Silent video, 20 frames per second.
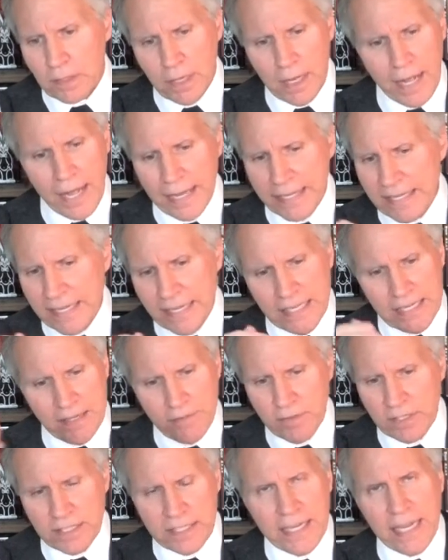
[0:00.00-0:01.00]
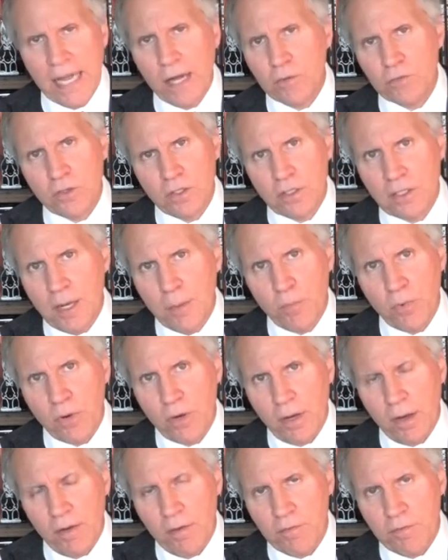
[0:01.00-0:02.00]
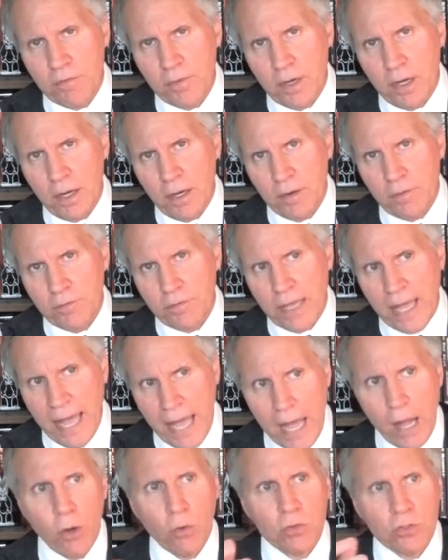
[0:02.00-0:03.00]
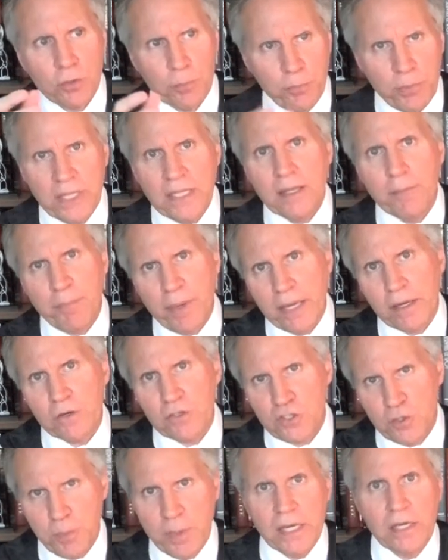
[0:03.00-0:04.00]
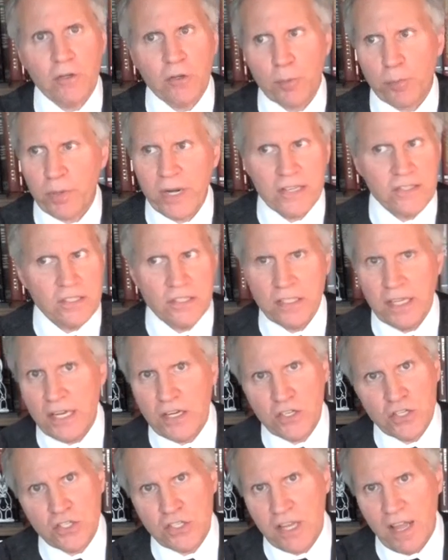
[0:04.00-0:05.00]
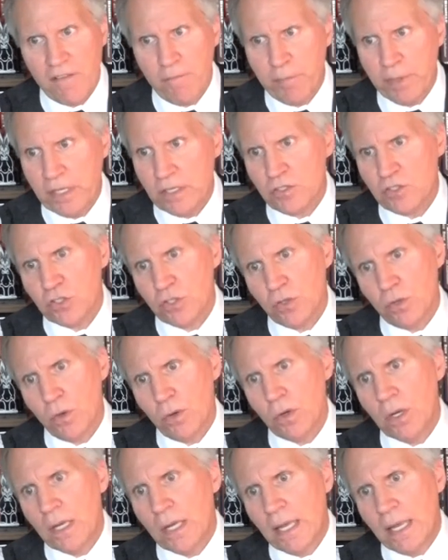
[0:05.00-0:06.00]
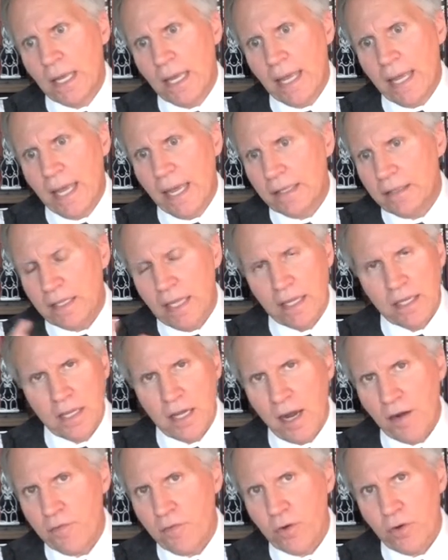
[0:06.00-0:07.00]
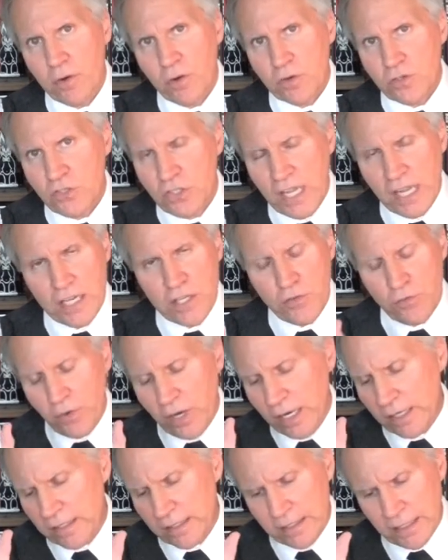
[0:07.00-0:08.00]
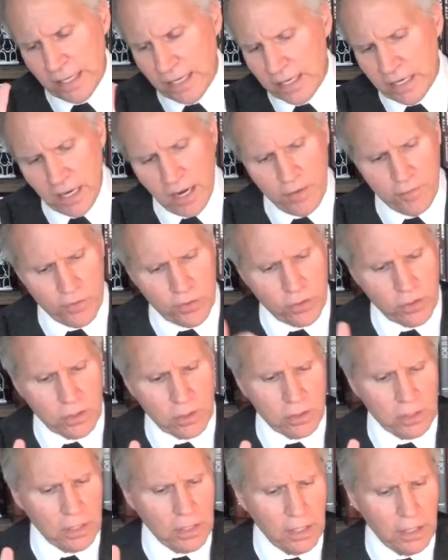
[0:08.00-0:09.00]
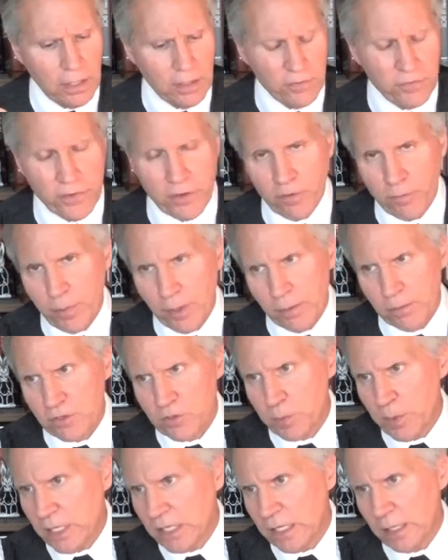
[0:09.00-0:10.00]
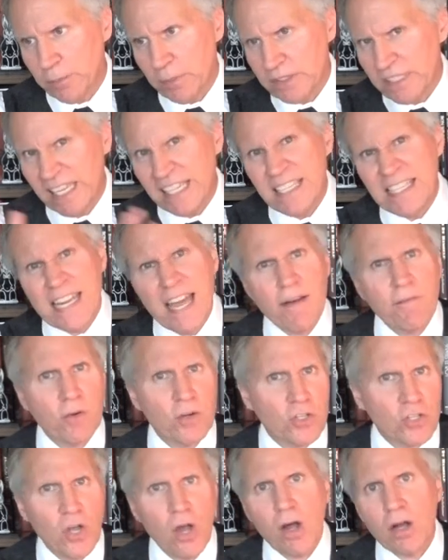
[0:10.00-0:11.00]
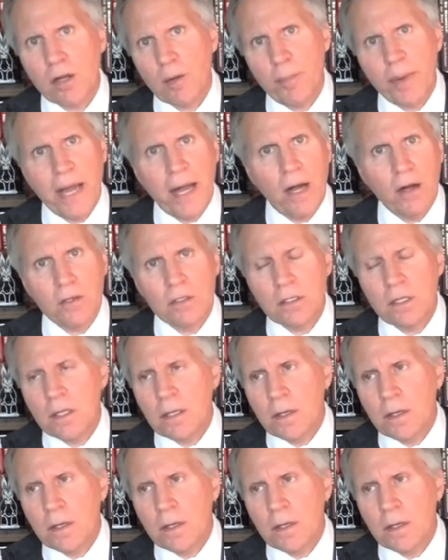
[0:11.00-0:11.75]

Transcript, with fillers: I can't even count the number of how to be a better speaker presentations I've been to. And they cover stage fright, and they cover fear of public speaking, but they never talk about